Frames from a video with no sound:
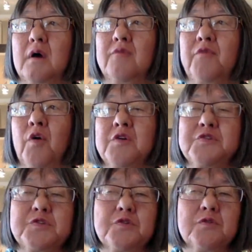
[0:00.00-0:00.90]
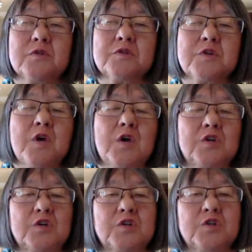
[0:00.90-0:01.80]
force students
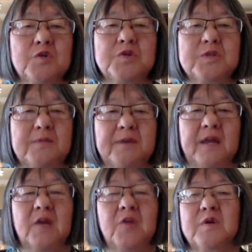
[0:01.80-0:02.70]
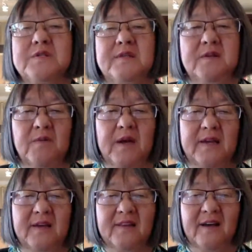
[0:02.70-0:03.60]
to choose somebody who was in the
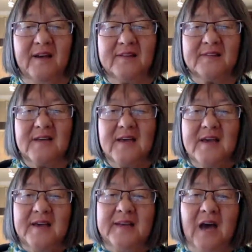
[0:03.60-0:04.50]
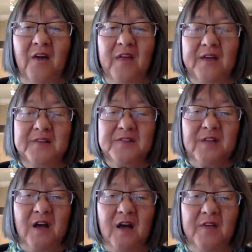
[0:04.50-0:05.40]
Reiki Alliance. Now that's
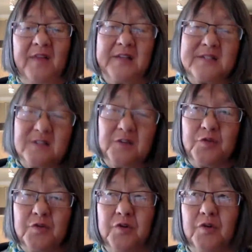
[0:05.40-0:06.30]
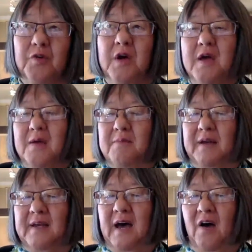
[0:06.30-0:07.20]
still true,
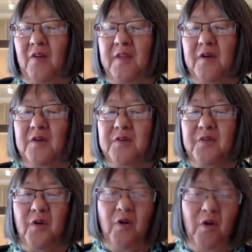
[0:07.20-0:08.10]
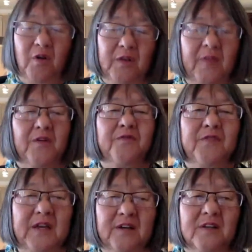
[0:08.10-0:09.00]
but now there's a whole other
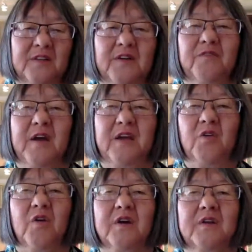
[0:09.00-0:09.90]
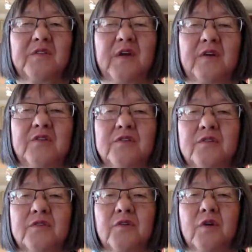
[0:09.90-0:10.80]
field of Reiki organizations
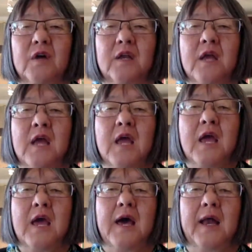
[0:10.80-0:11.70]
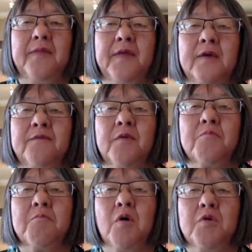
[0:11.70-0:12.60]
and so on. And I think for
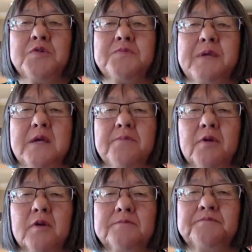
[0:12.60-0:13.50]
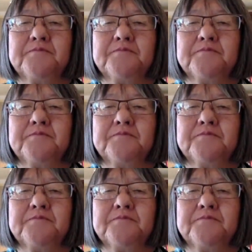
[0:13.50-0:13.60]
most people,